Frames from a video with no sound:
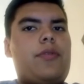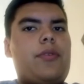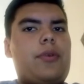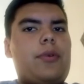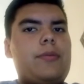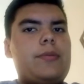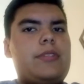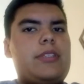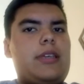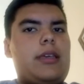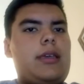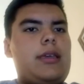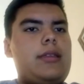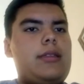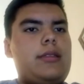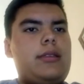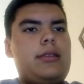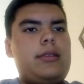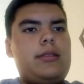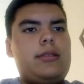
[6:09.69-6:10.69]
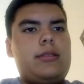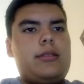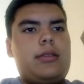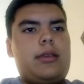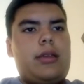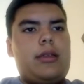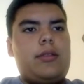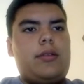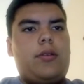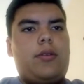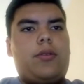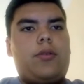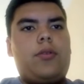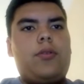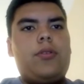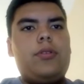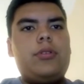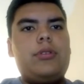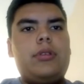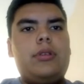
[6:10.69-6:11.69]
number from the end
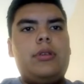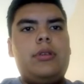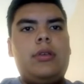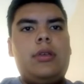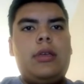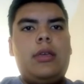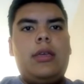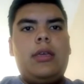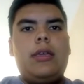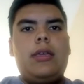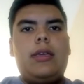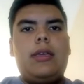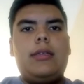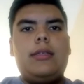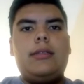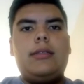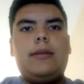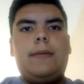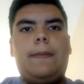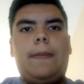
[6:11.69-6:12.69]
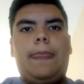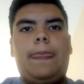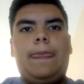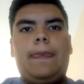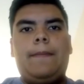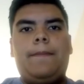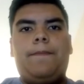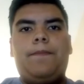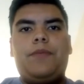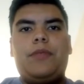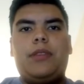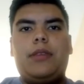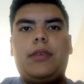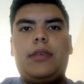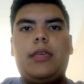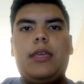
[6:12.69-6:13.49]
that occurs is